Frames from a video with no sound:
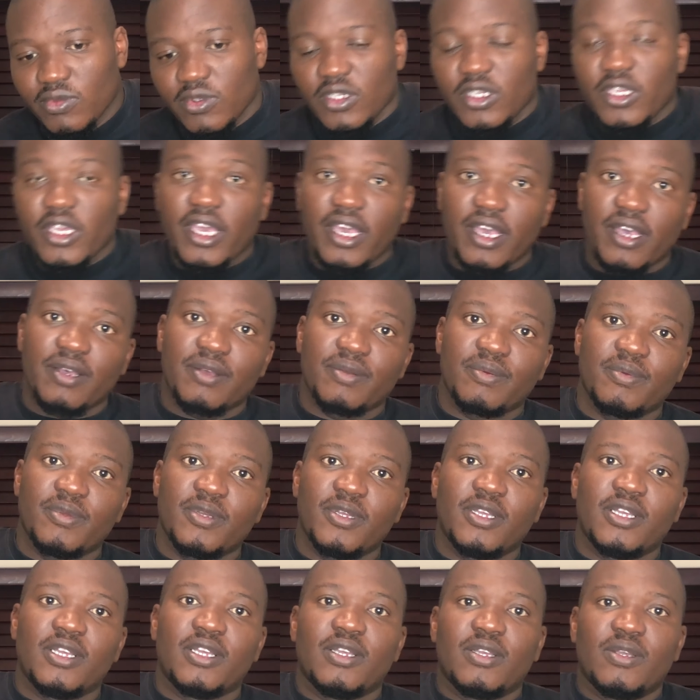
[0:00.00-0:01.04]
yeah,
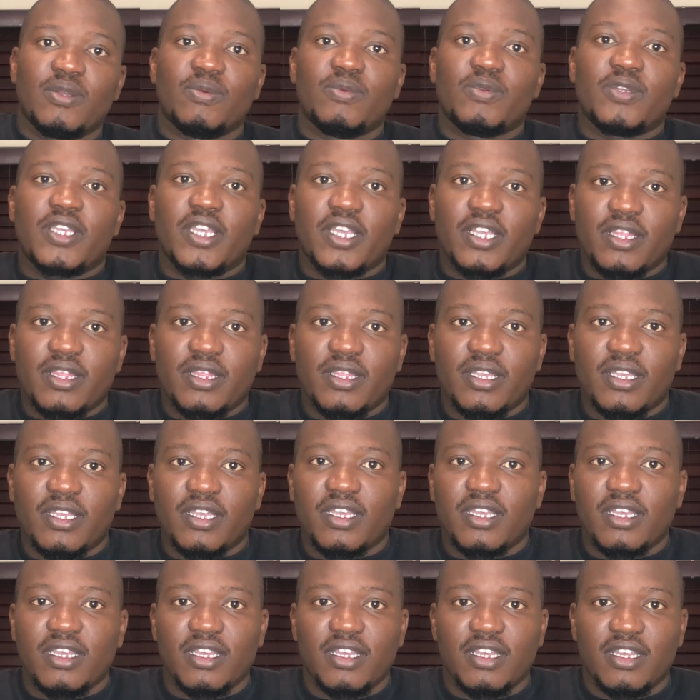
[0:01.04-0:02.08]
we get
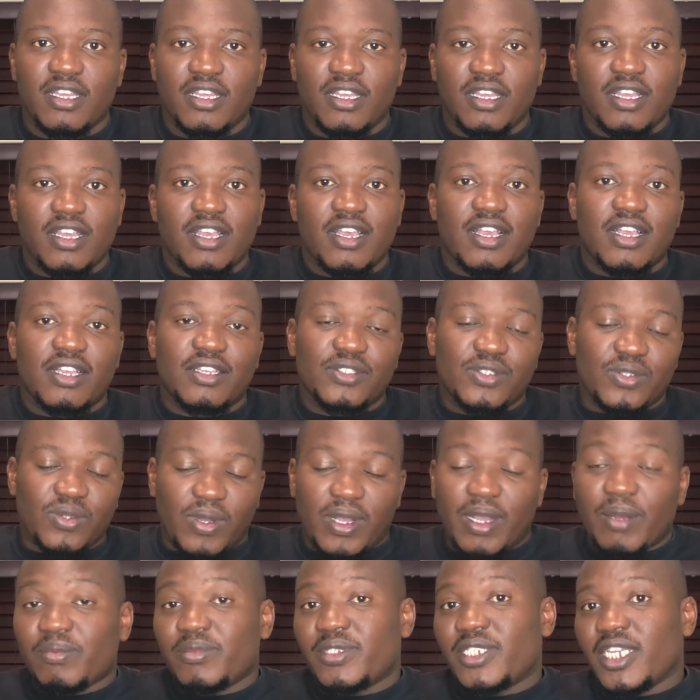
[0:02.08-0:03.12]
there. So
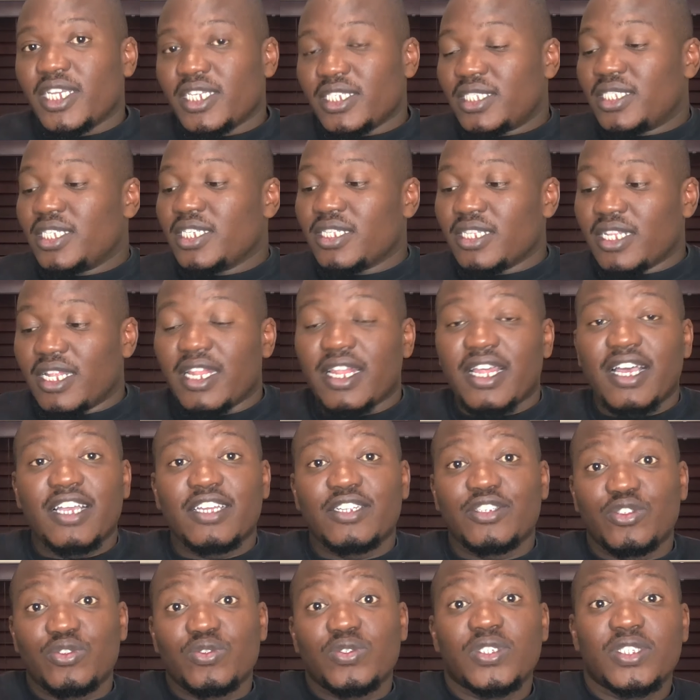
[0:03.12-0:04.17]
I'm testing the
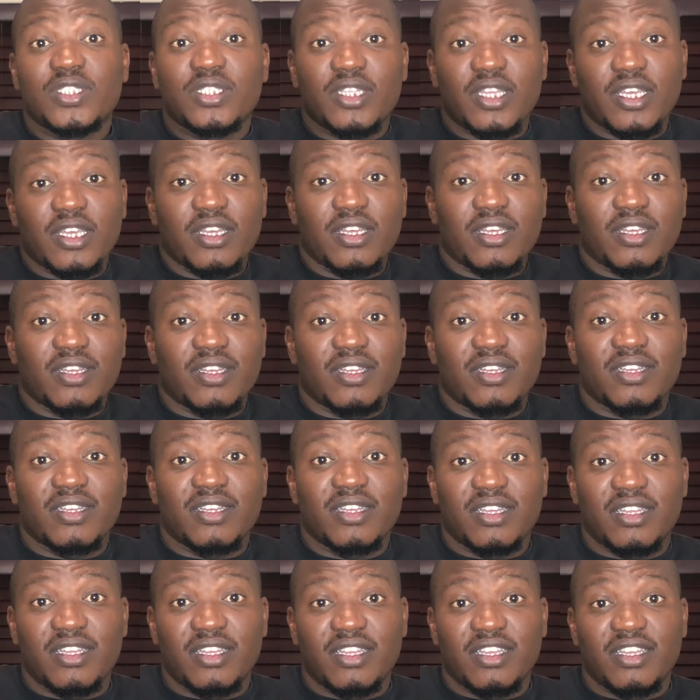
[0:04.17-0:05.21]
light using the
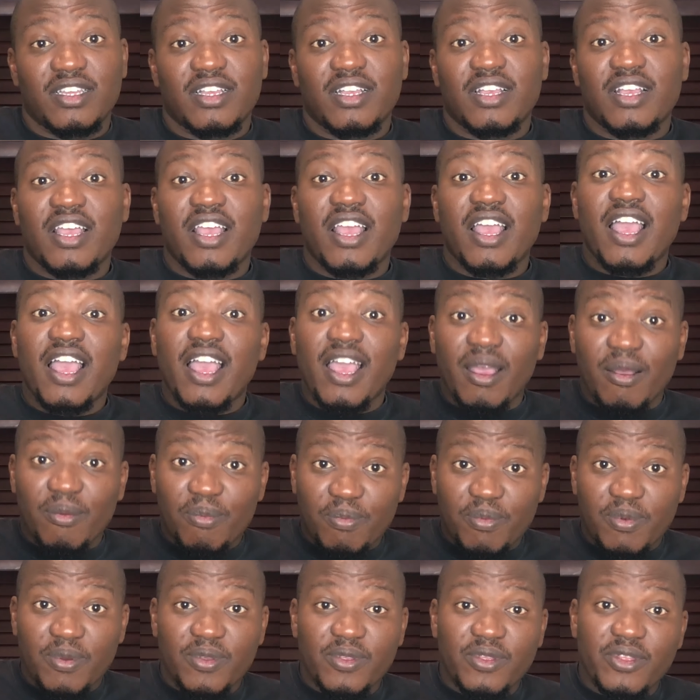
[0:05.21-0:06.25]

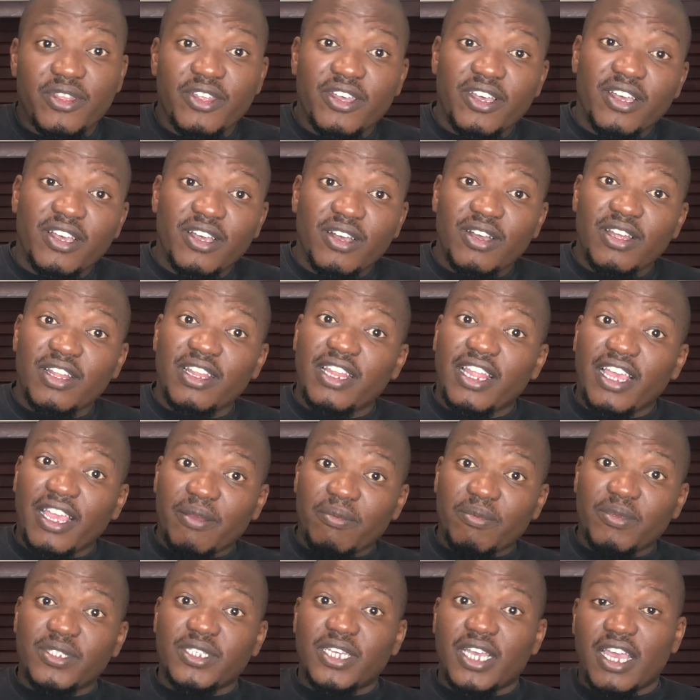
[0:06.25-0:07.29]
app, the
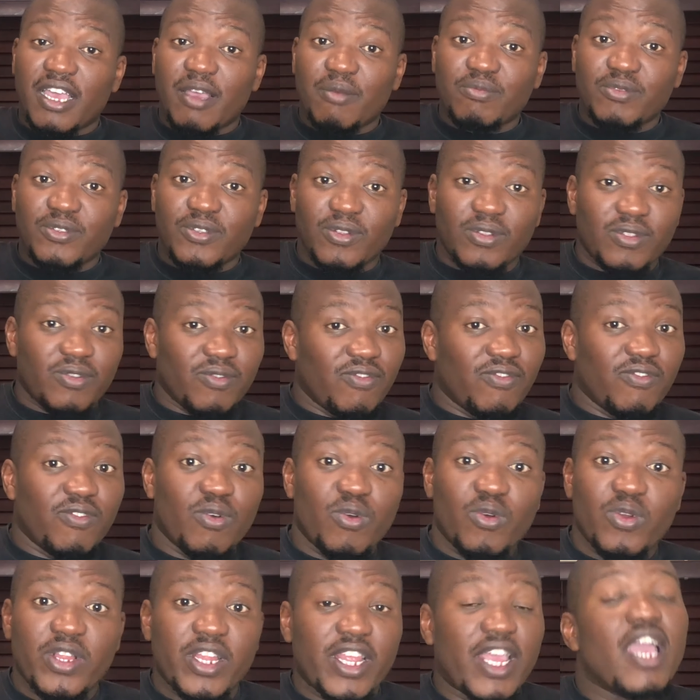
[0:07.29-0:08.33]
lightmeter apps on the
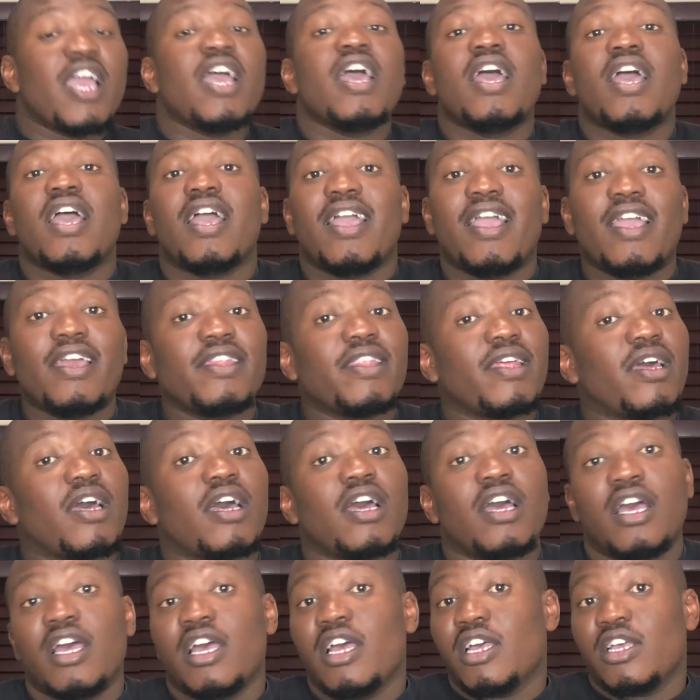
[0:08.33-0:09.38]
phone, and
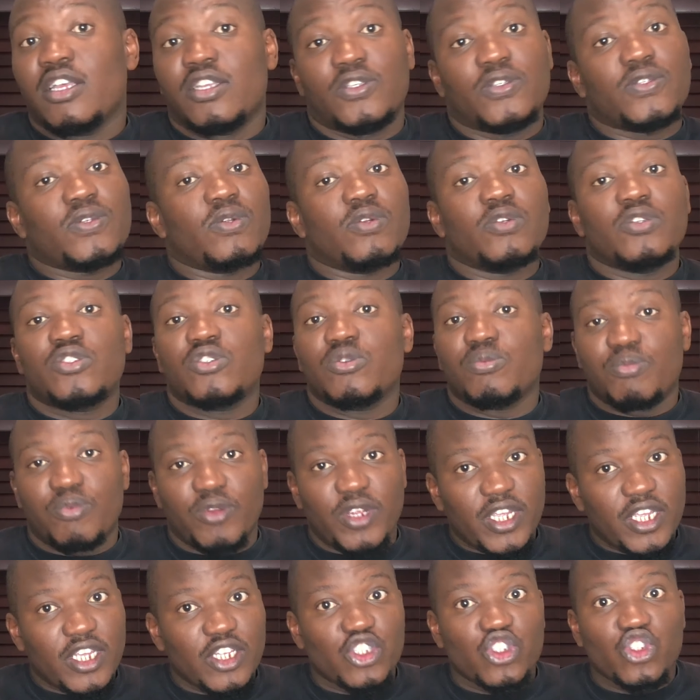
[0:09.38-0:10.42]
sorry to
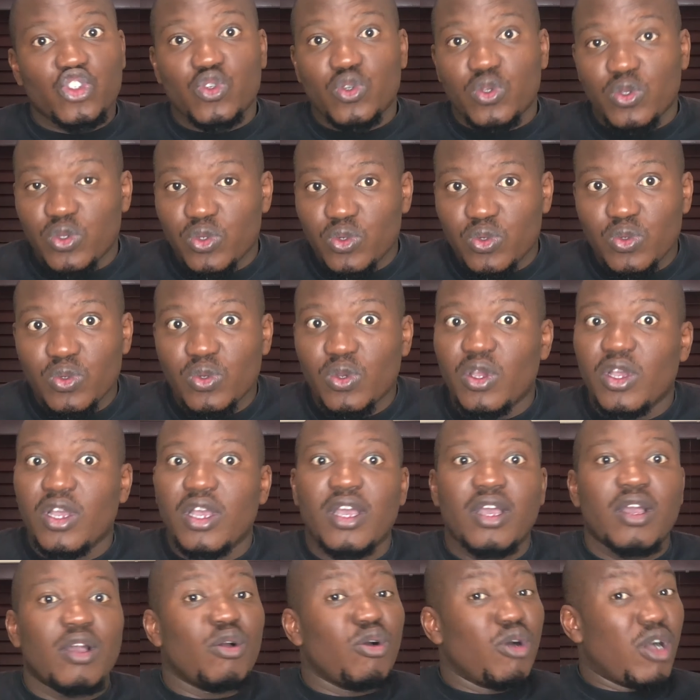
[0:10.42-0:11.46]
break it to you,
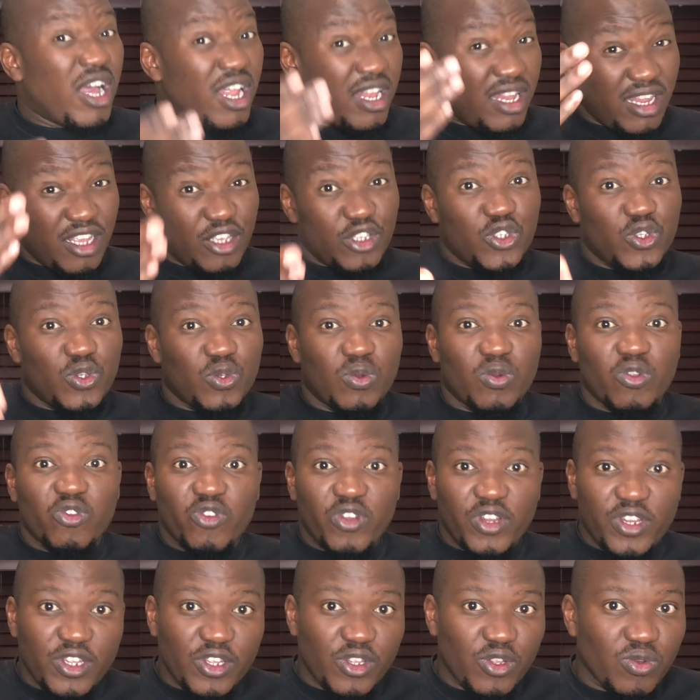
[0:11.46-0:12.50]
unless you
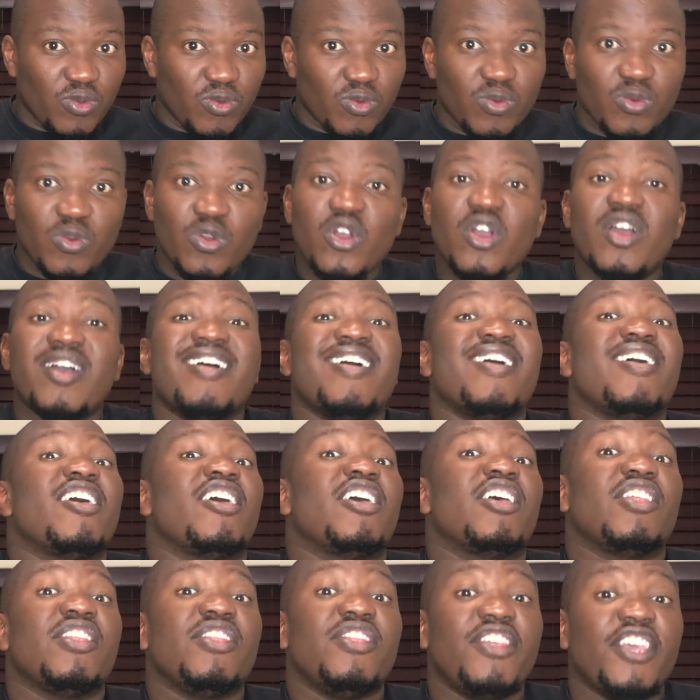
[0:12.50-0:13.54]
already knew,
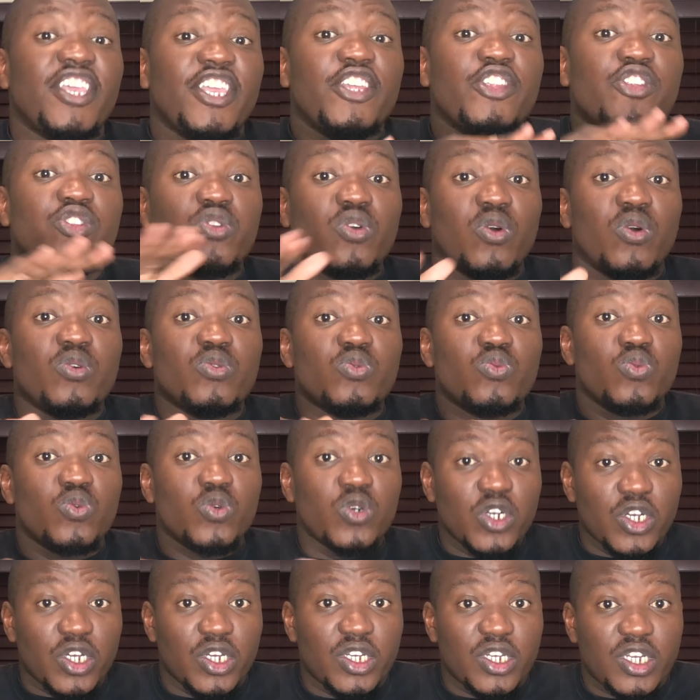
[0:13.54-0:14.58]
they don't
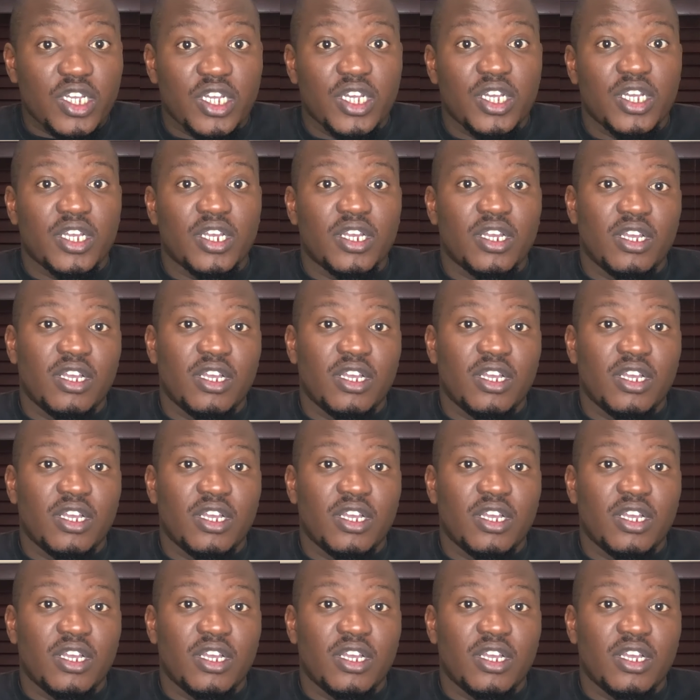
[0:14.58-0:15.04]
work.